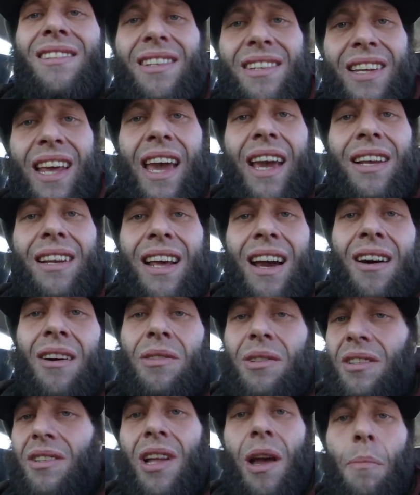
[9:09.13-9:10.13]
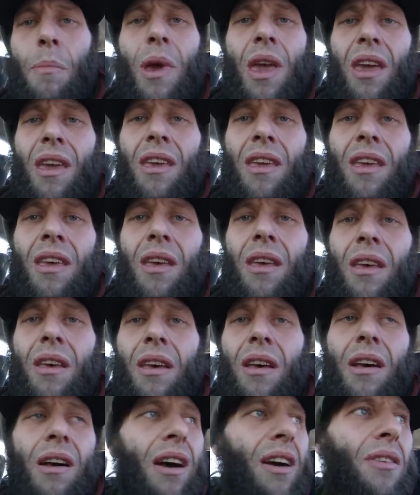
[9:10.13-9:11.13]
in the tank now. It's not me.
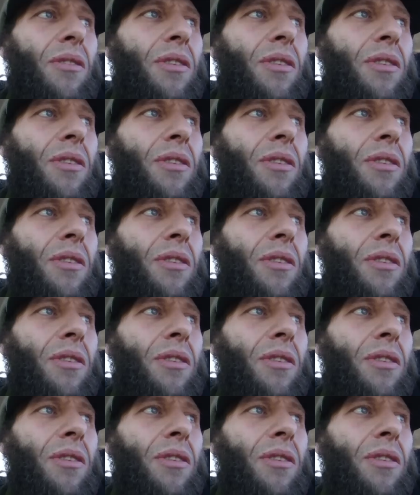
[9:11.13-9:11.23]
I